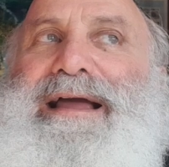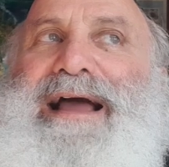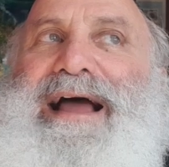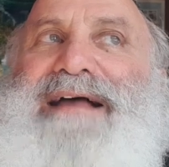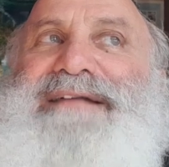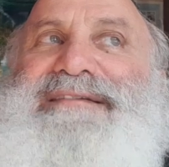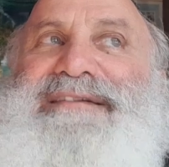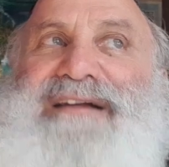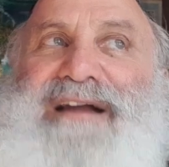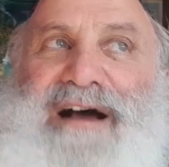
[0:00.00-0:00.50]

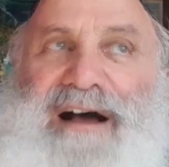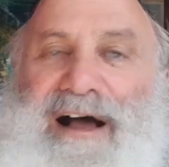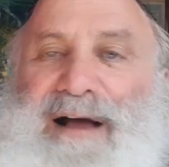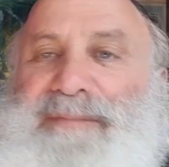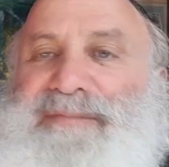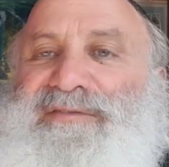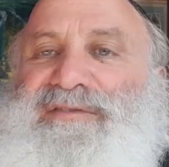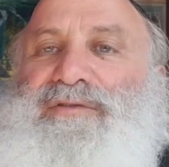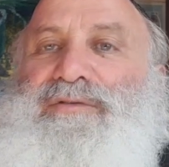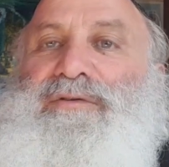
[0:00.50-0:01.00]
as an
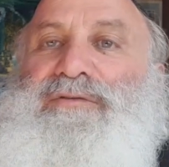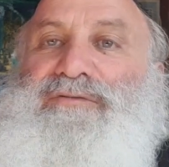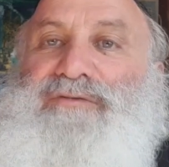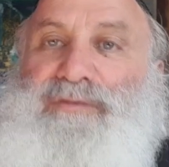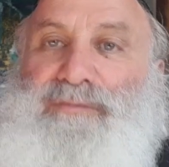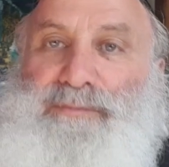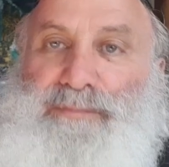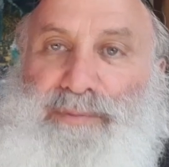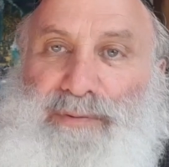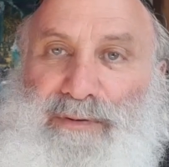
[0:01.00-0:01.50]
obstacle
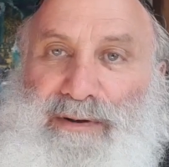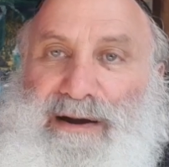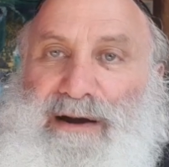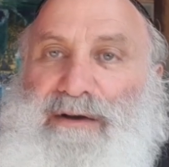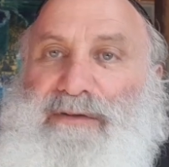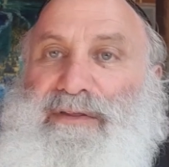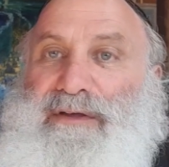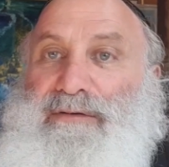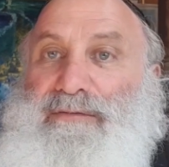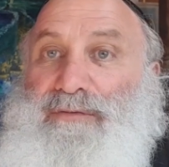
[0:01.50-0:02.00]
to
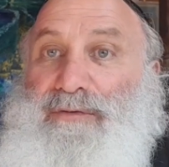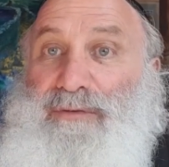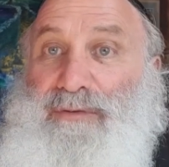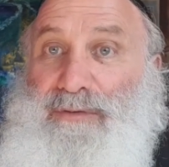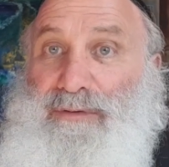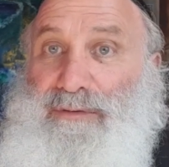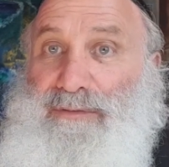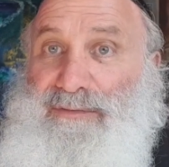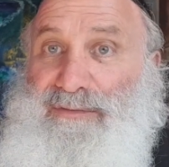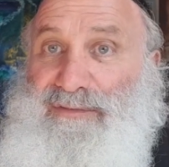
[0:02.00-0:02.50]
prayer that
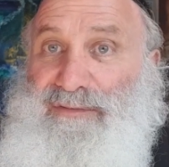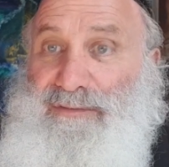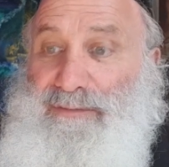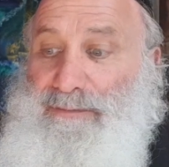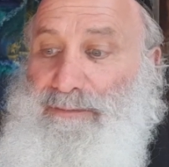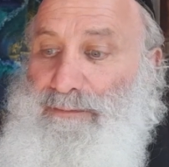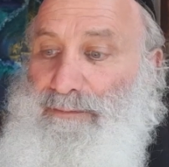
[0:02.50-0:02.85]
rules,